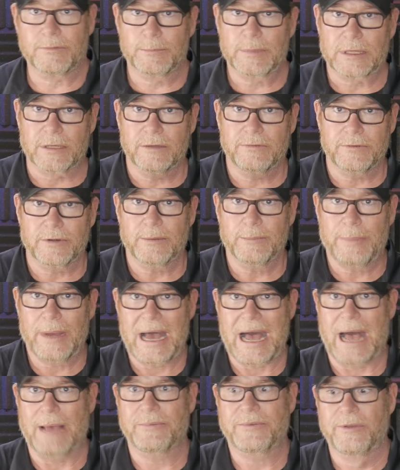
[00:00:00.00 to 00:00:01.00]
from a good friend,
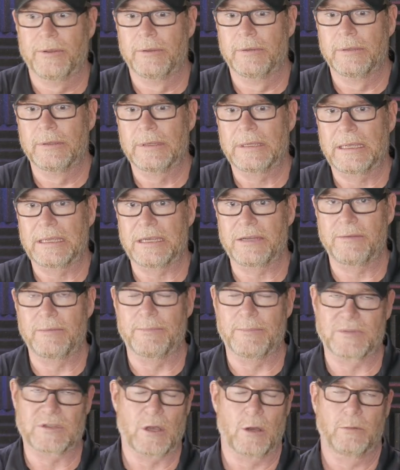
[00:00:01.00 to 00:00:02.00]
Pops. He
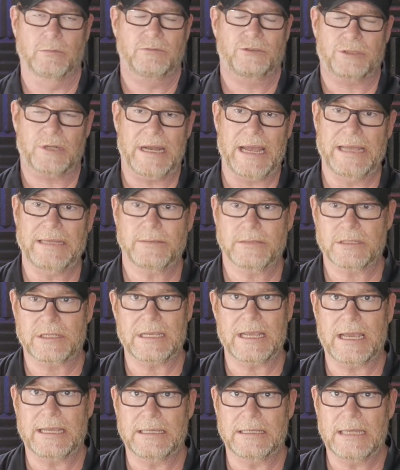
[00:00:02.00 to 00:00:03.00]
told, try it,
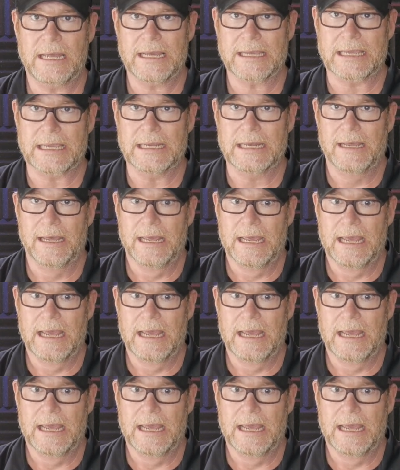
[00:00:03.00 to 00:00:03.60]
see how you like it.